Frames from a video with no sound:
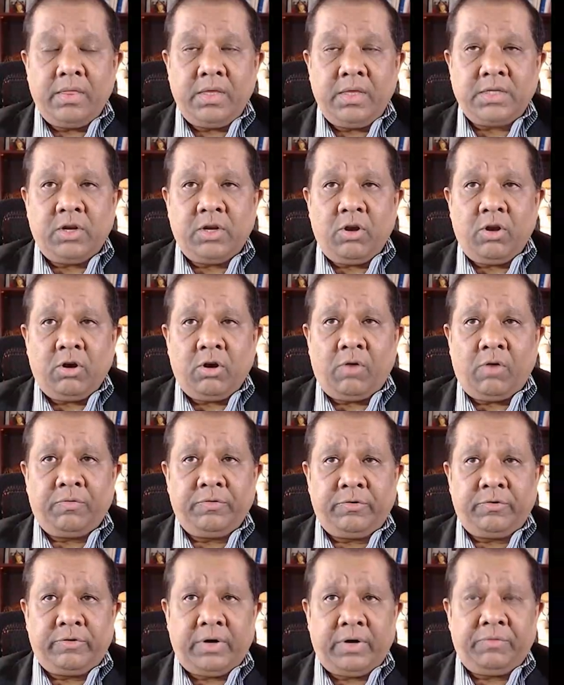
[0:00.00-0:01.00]
These are not
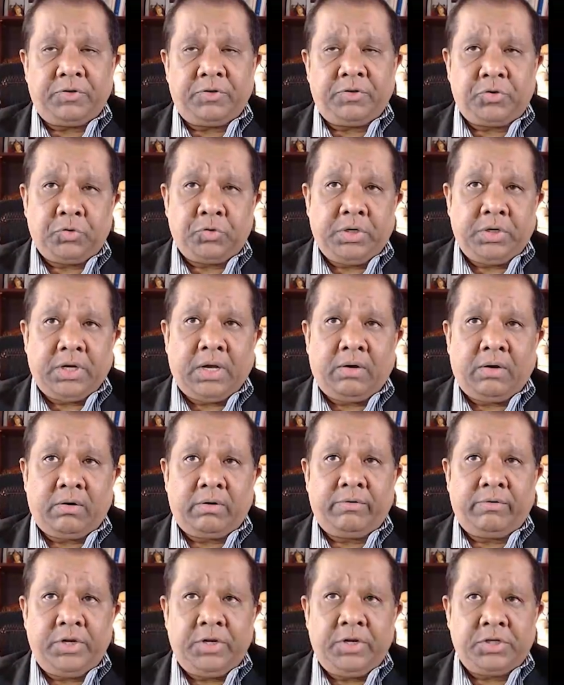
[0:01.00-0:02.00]
often referred to in
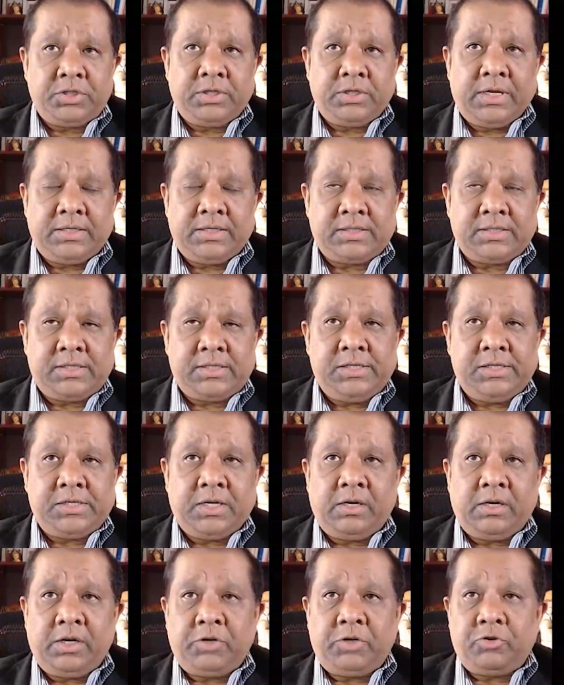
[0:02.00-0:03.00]
our region
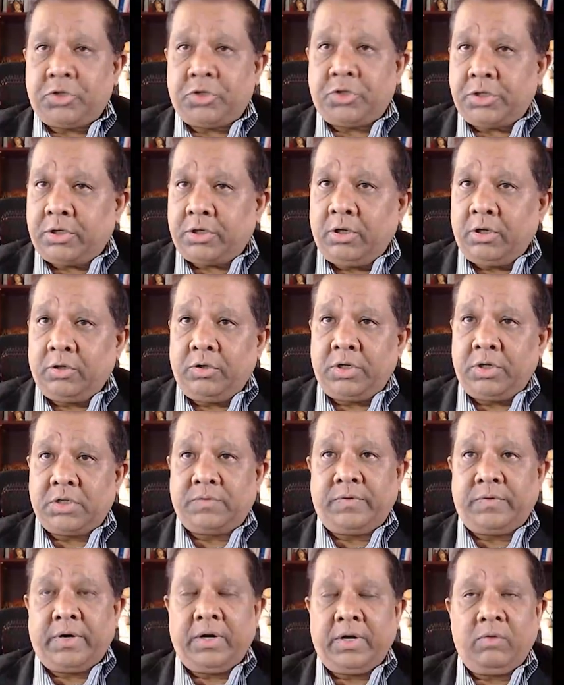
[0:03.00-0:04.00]
anesthesia literature, although it
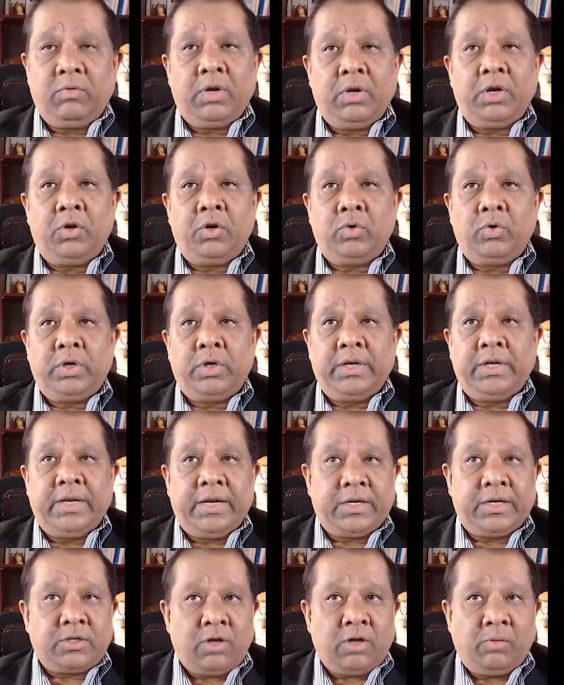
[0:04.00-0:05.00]
is very well known in
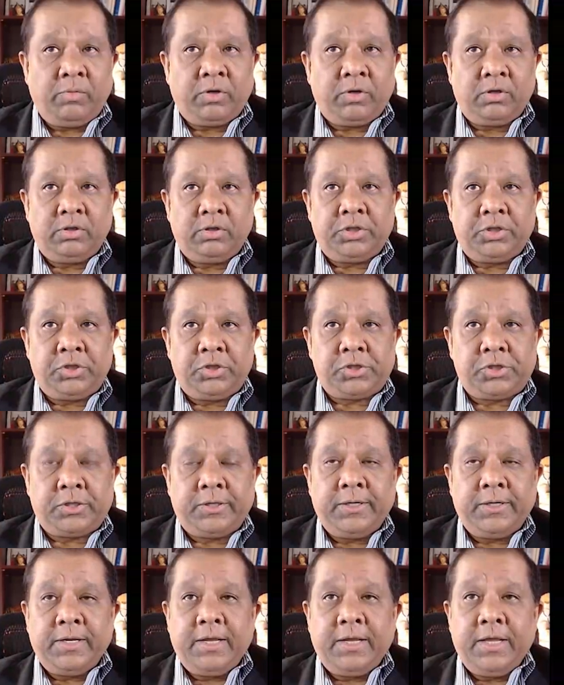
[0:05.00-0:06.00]
anatomical
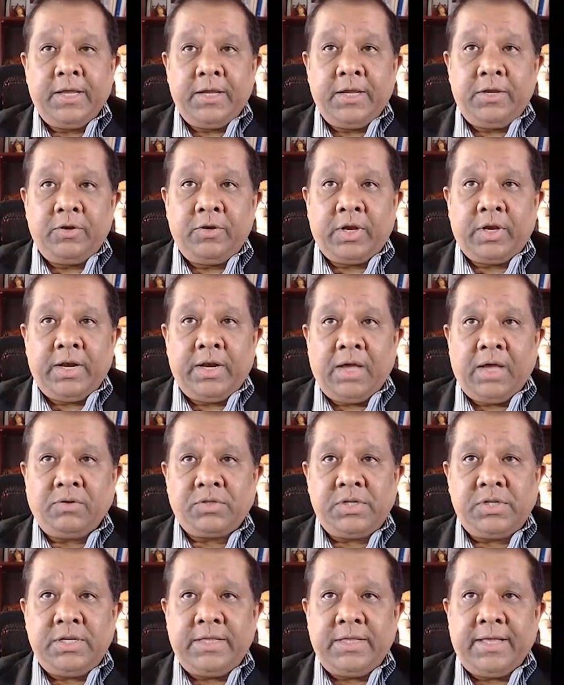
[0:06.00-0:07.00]
literature. You can
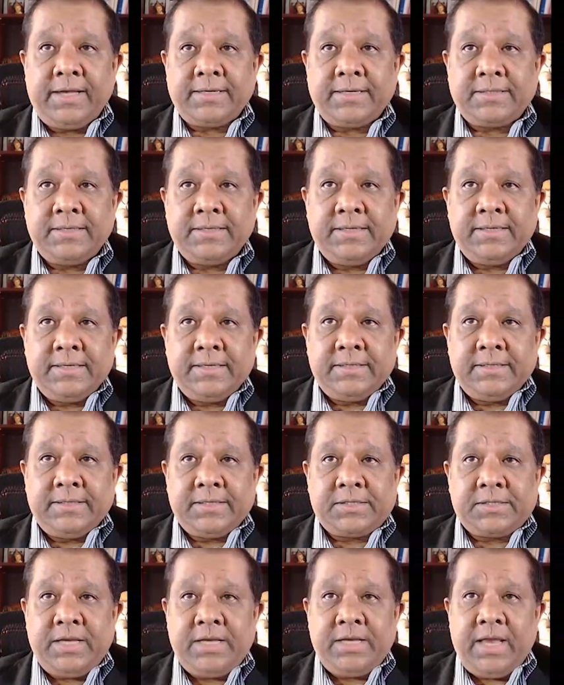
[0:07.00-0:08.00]
now see that
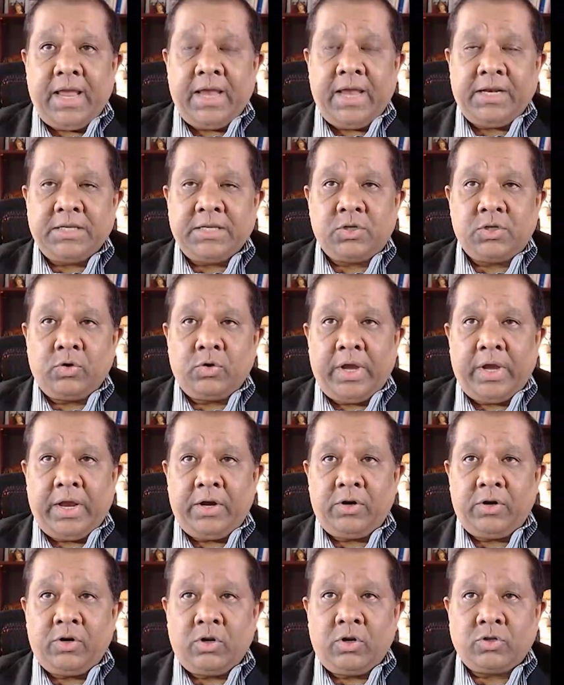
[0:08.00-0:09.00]
the C8 is
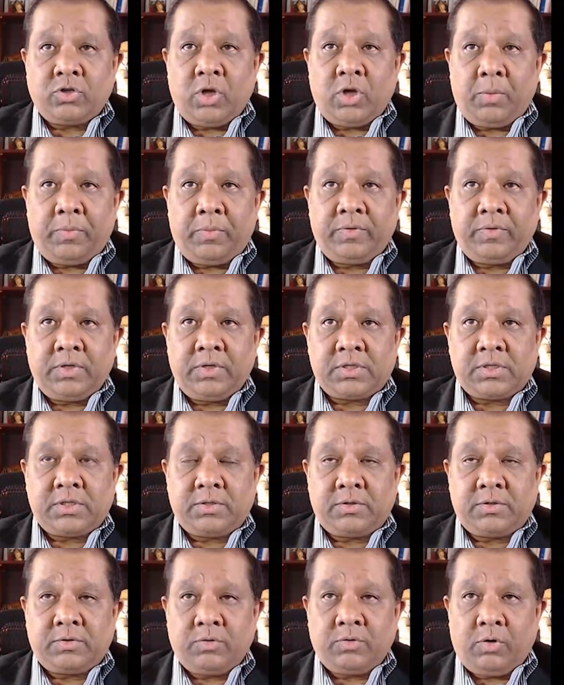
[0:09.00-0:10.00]
located on top of
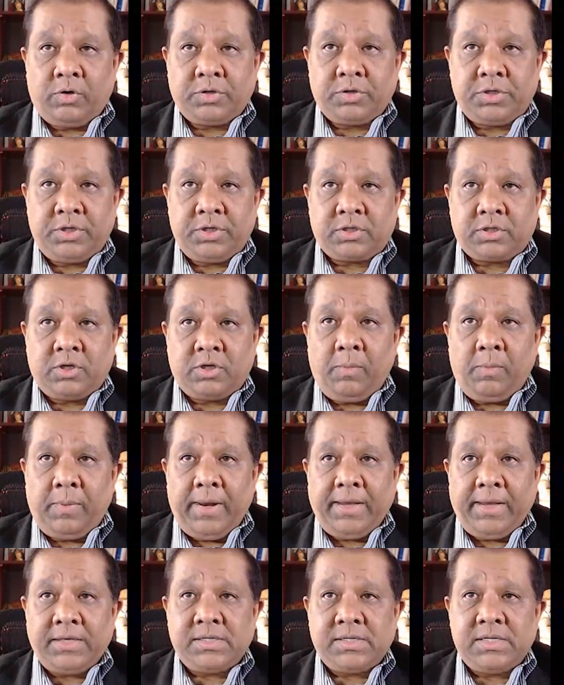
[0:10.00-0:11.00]
this osseous
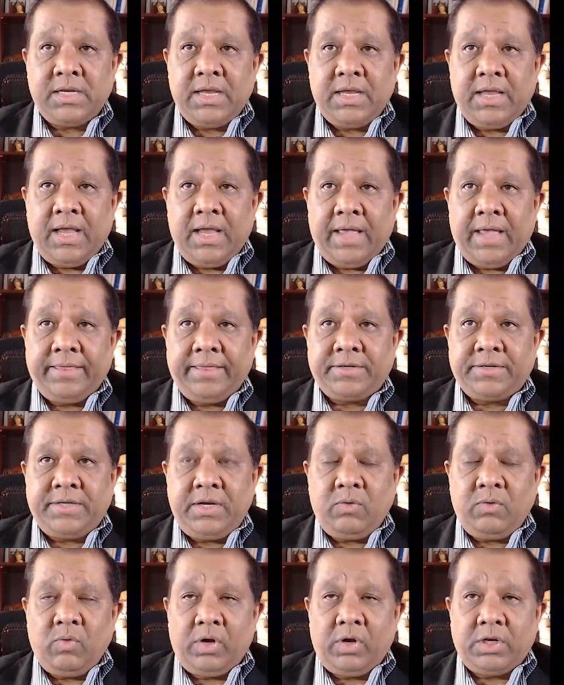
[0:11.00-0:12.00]
complex, and the
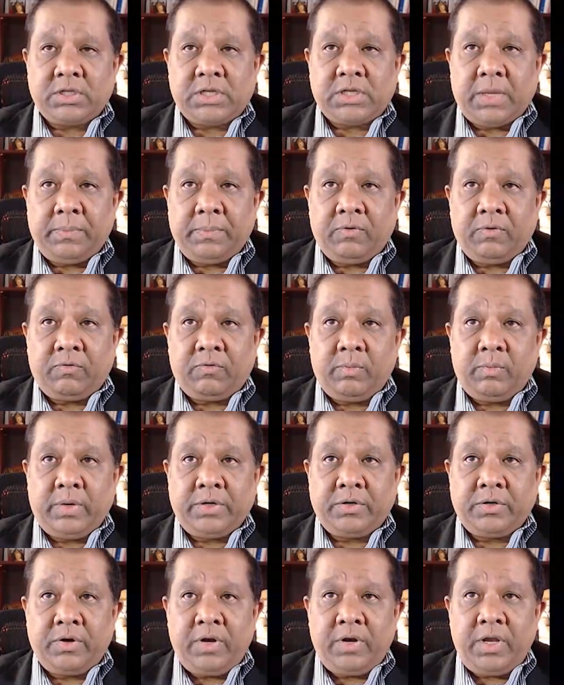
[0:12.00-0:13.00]
T1 is coming from
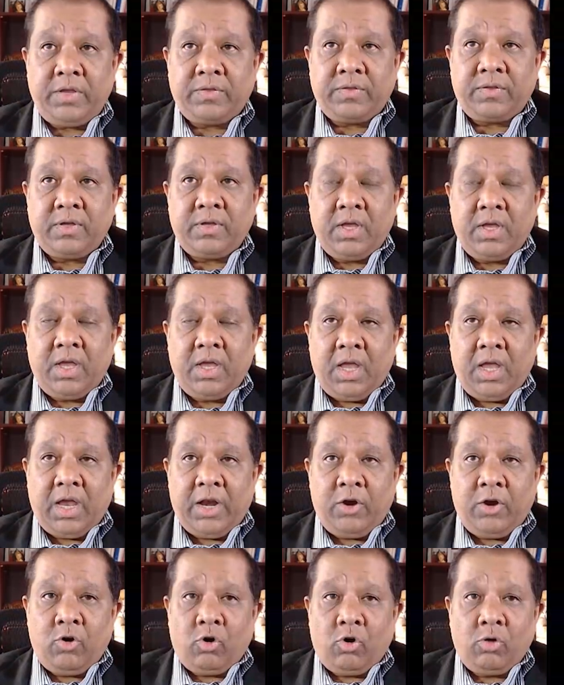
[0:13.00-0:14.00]
underneath,
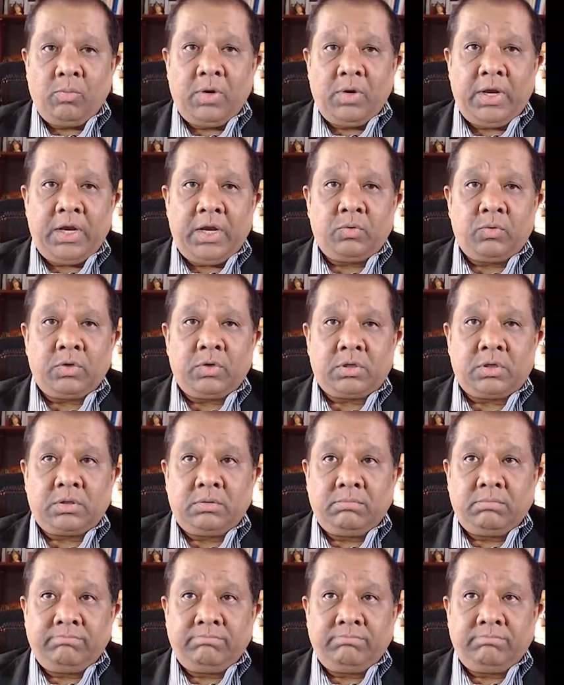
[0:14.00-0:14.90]
and normally it would,